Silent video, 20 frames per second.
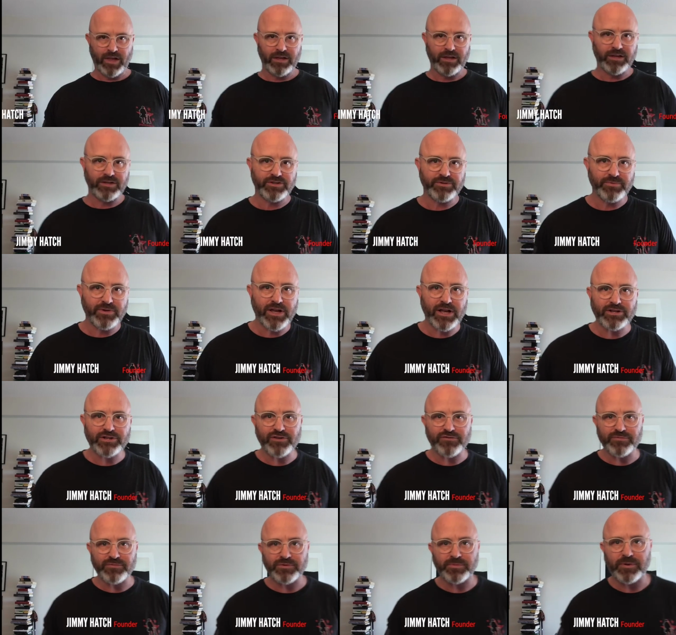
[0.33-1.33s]
Hey, Jimmy Hatcher
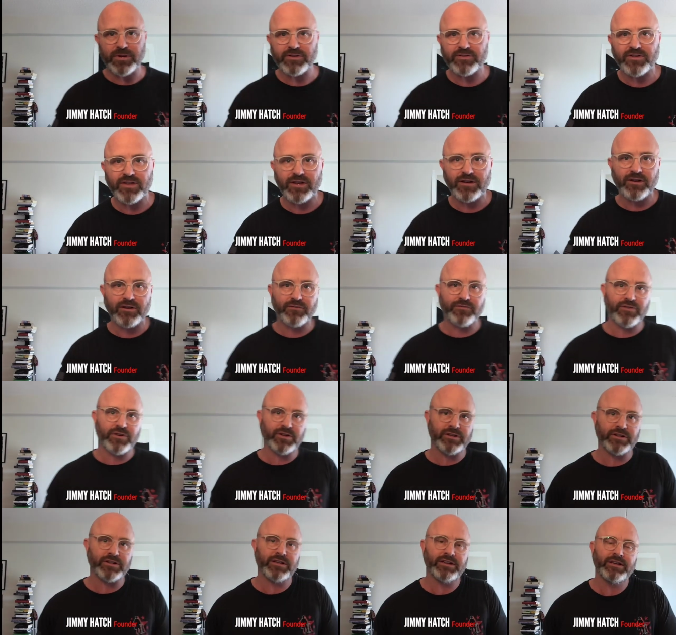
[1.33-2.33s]
from Spike's K9
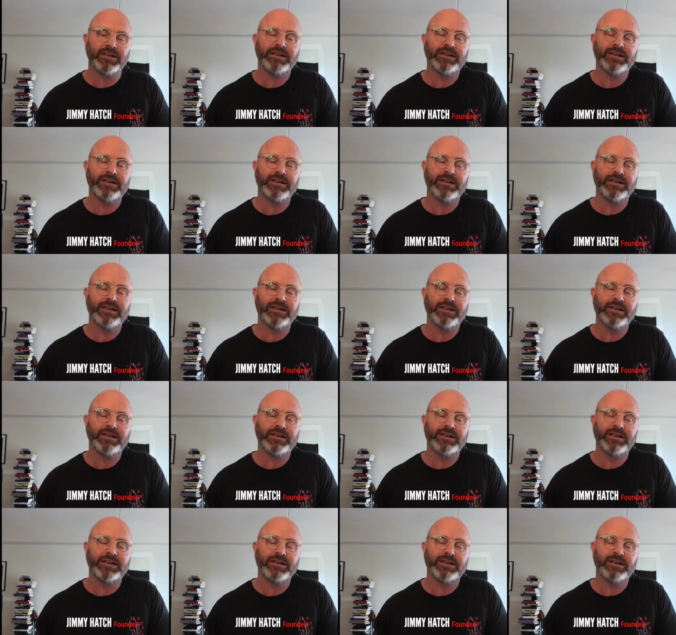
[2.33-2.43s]
Fund.